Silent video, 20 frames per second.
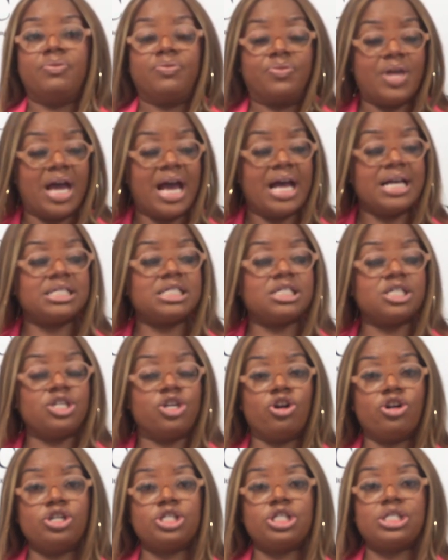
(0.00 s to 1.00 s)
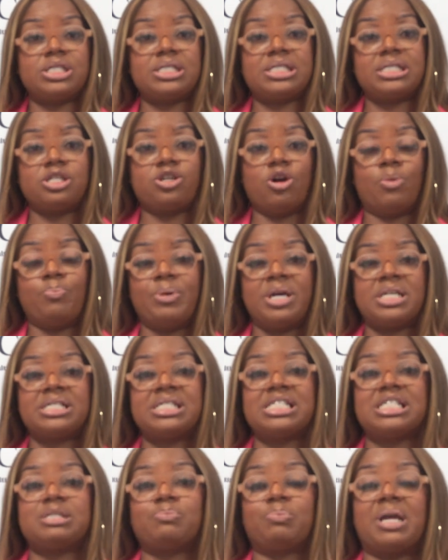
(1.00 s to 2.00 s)
That's your
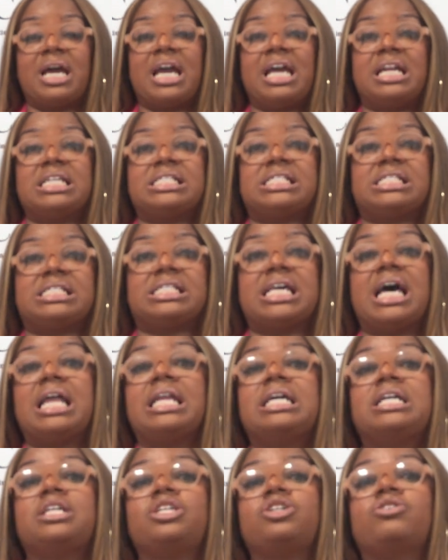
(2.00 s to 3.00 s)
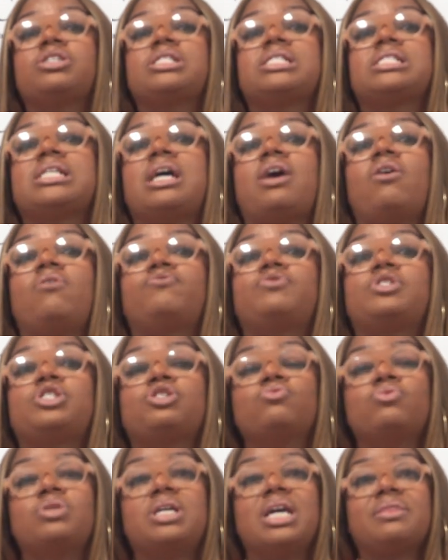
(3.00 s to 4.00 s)
business plan is selling yourself
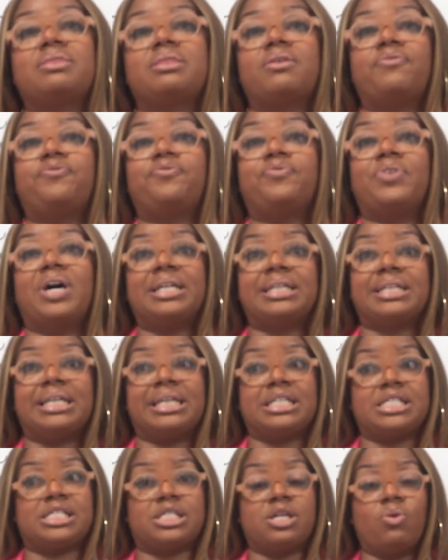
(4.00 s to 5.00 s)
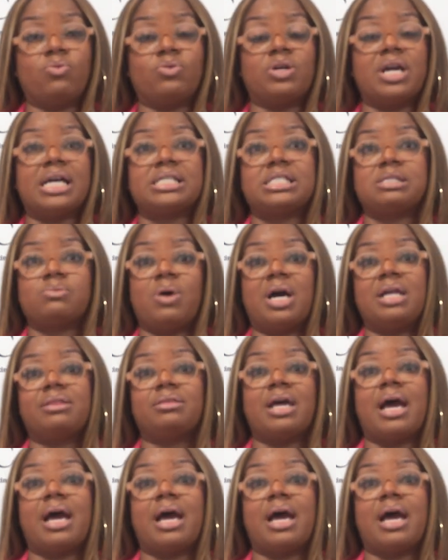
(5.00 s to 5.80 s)
to get the funding. So guess what?